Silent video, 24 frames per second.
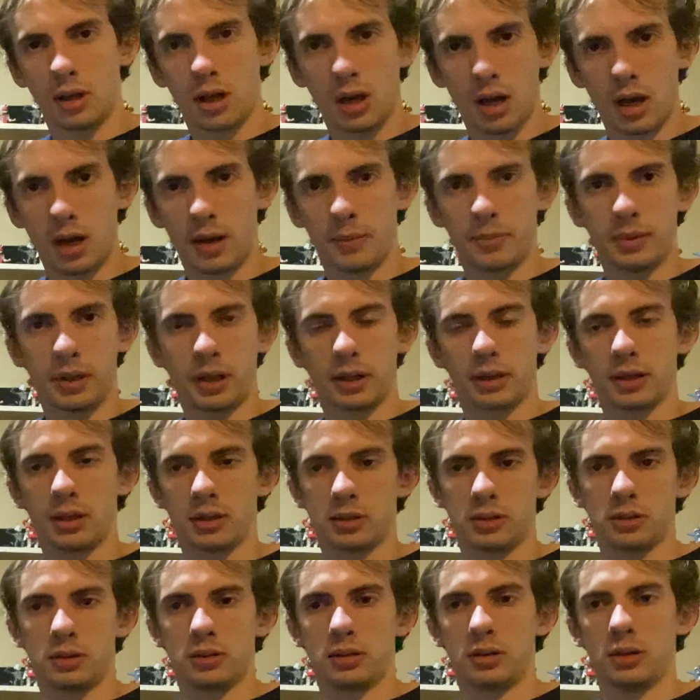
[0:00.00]
up like
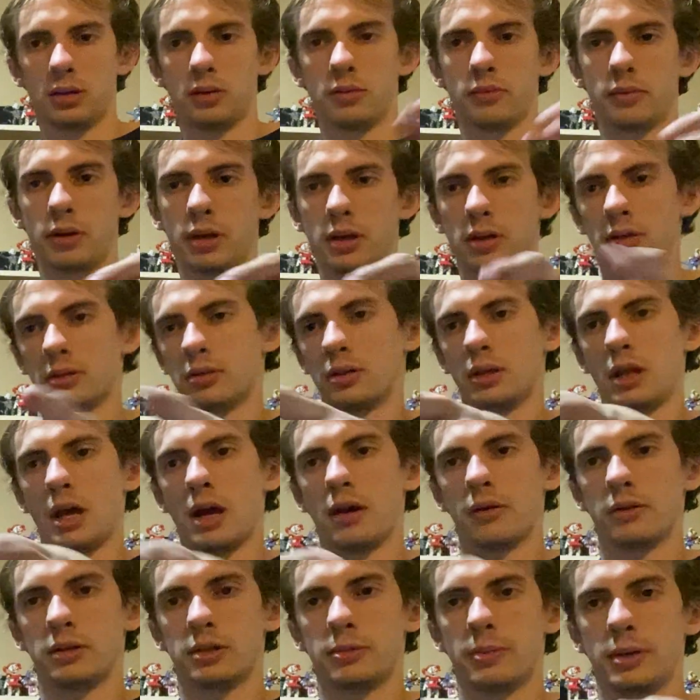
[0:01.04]
this, right? So
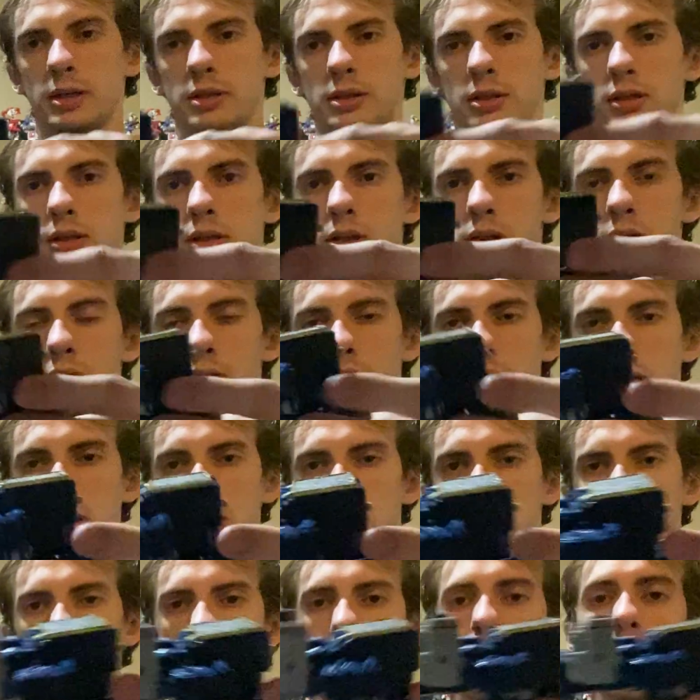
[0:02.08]
now he's basically like
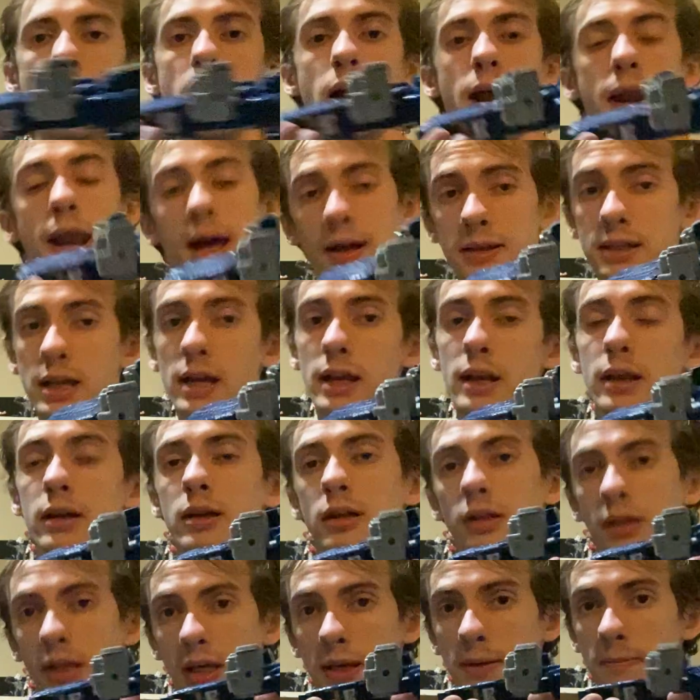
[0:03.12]
this. Now
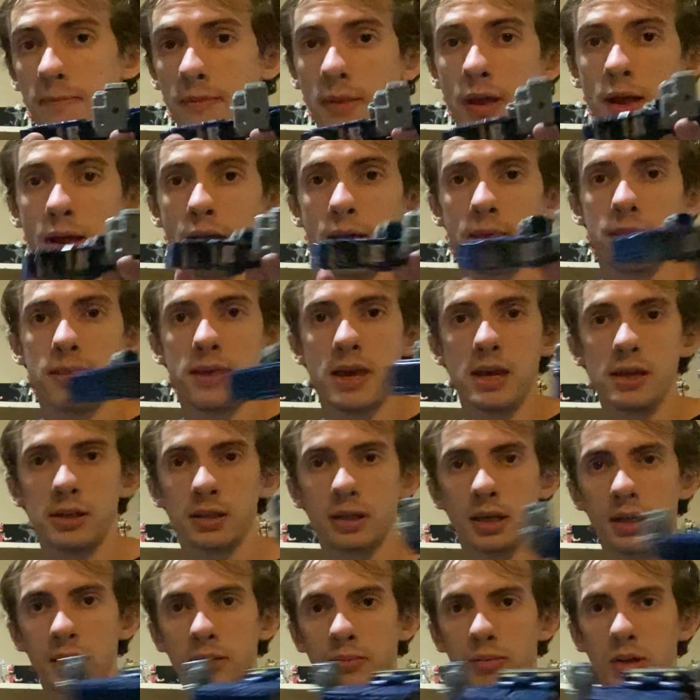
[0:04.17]
technically, this
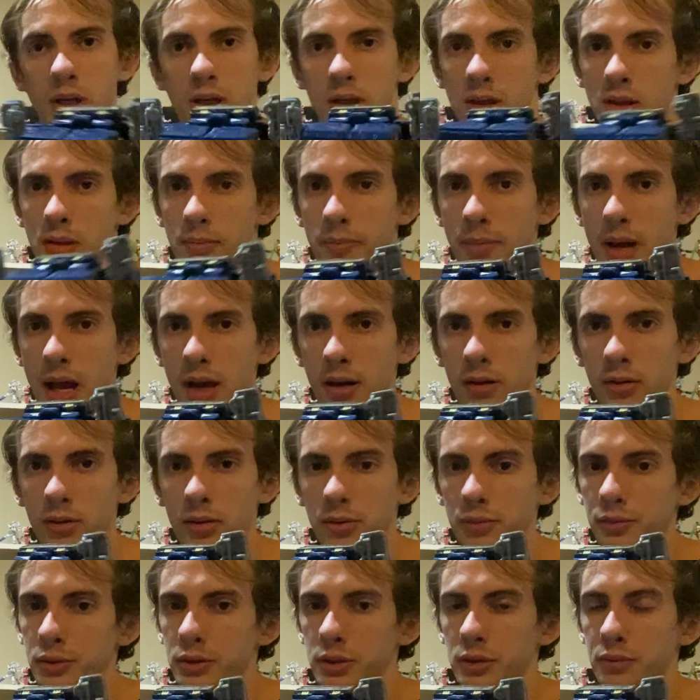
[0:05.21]
can be the battle
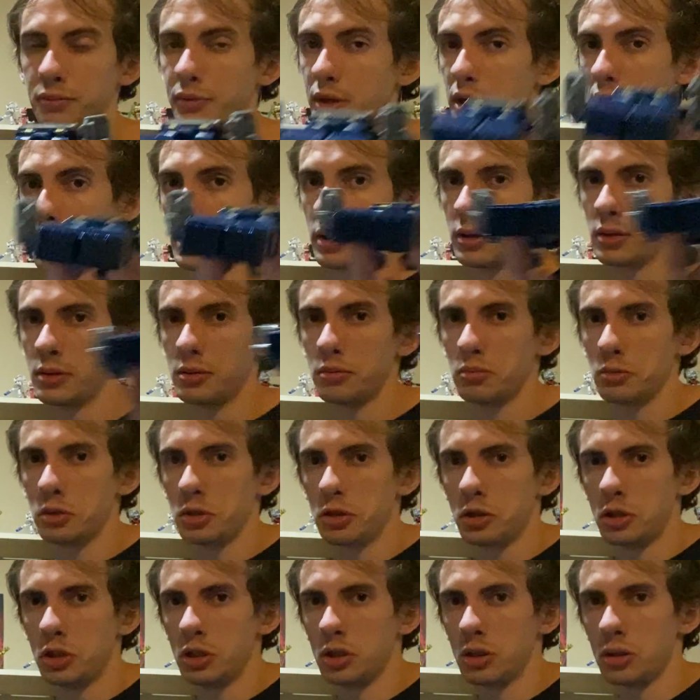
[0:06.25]
cruiser right here.
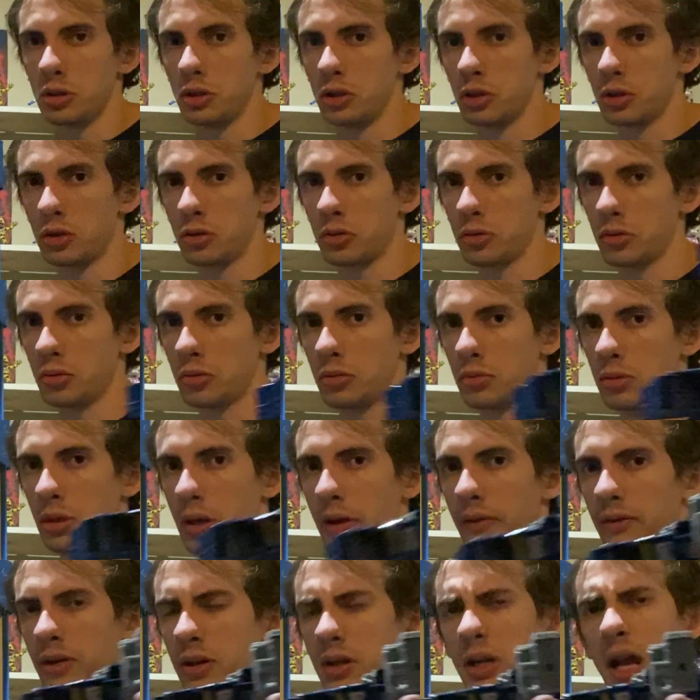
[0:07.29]
If